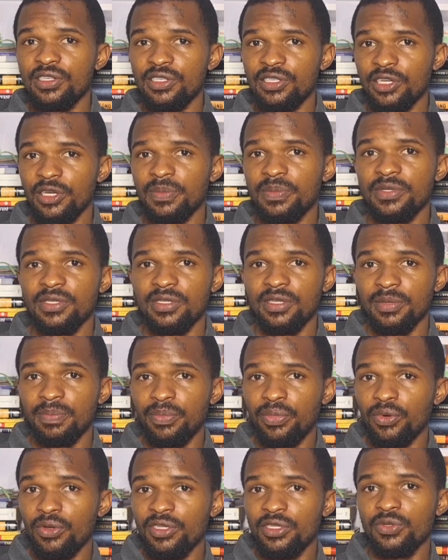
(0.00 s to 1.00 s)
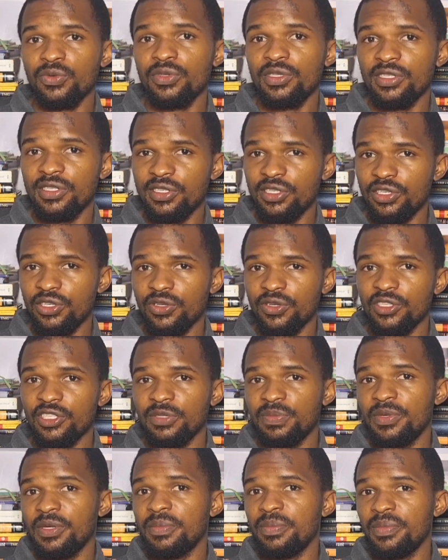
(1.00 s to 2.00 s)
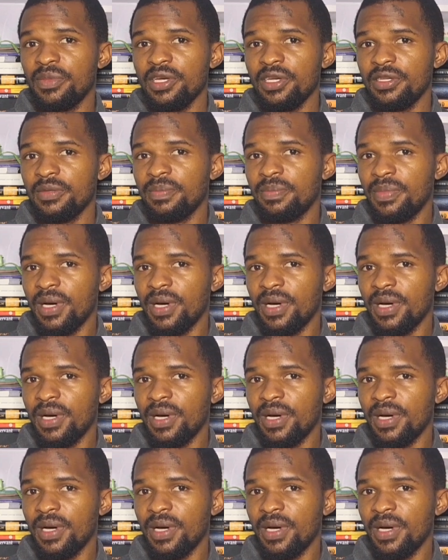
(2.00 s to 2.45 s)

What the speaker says: shapes the political decisions being made